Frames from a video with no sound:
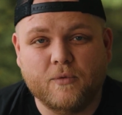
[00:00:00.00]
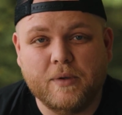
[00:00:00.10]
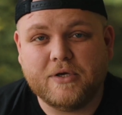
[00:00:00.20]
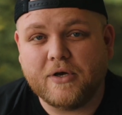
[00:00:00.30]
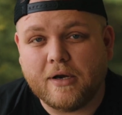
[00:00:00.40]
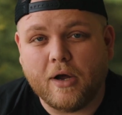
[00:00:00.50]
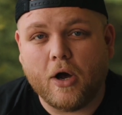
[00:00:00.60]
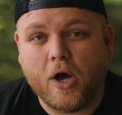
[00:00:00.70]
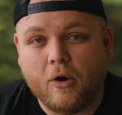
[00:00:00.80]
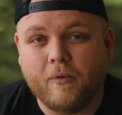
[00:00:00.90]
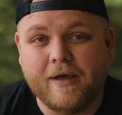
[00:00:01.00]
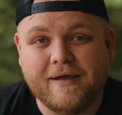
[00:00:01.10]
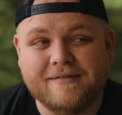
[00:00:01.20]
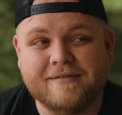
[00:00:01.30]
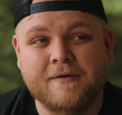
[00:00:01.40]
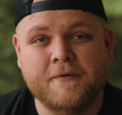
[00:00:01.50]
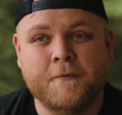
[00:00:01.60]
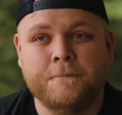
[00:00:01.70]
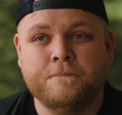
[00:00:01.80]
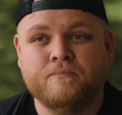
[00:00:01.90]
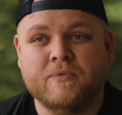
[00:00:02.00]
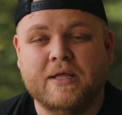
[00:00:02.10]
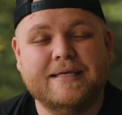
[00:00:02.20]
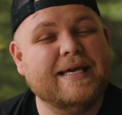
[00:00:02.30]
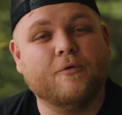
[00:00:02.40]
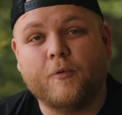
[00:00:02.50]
So we couldn't always get